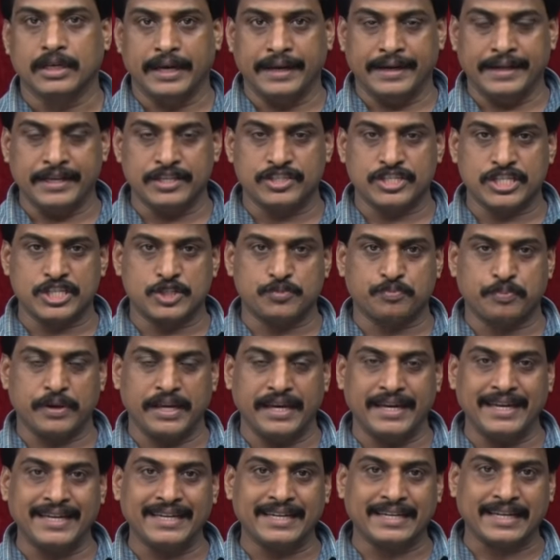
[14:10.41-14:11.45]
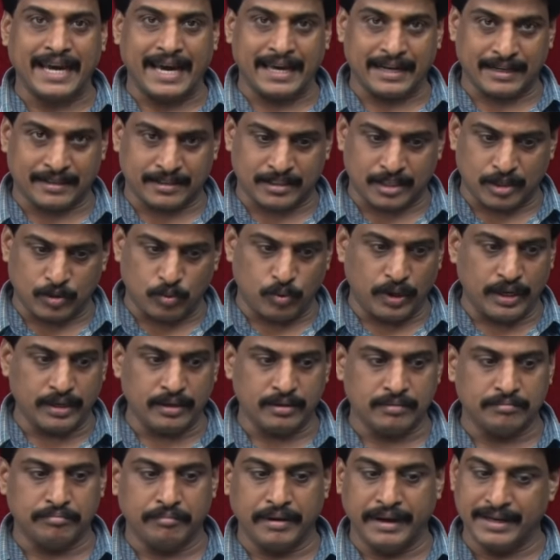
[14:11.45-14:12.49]
It is displaying character 1
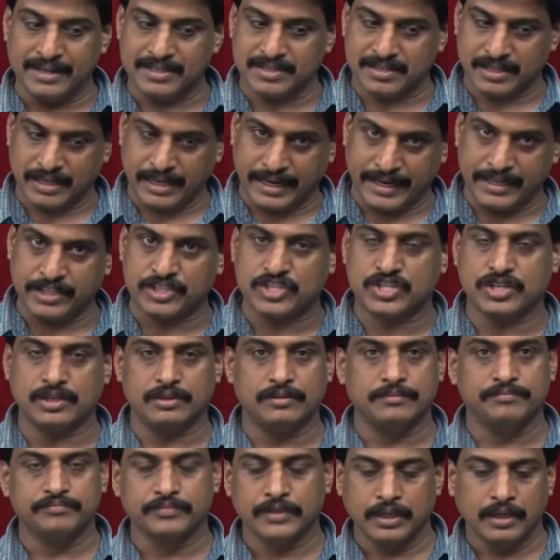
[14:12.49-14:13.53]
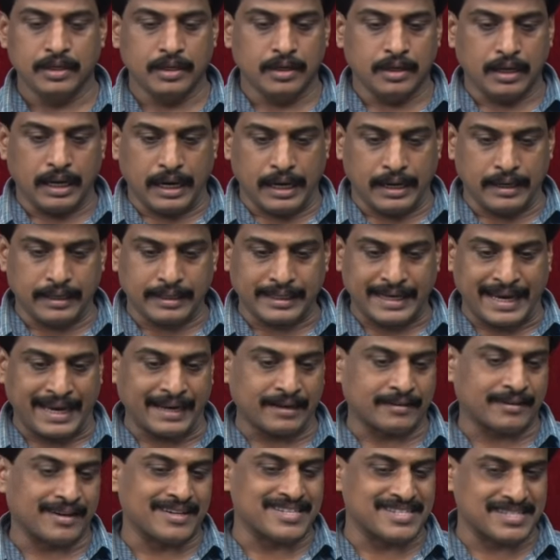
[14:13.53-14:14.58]
means H and
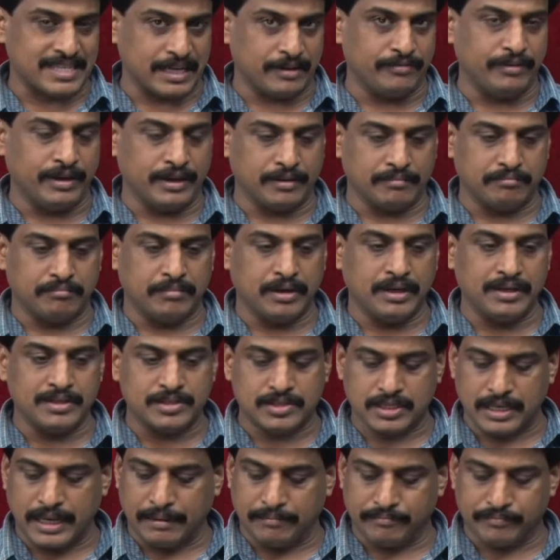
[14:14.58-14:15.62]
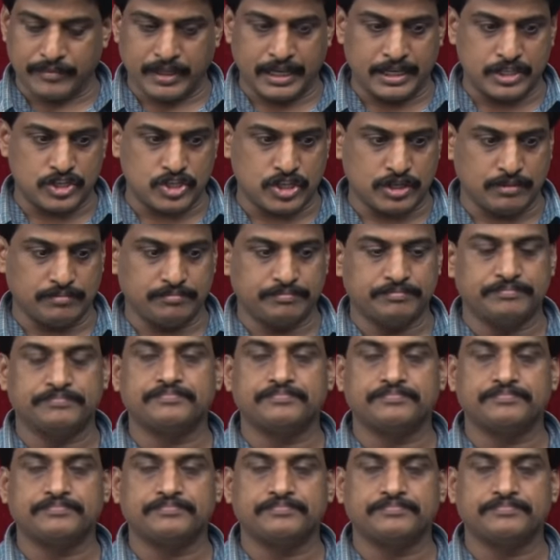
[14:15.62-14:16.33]
character 7 means M, HM.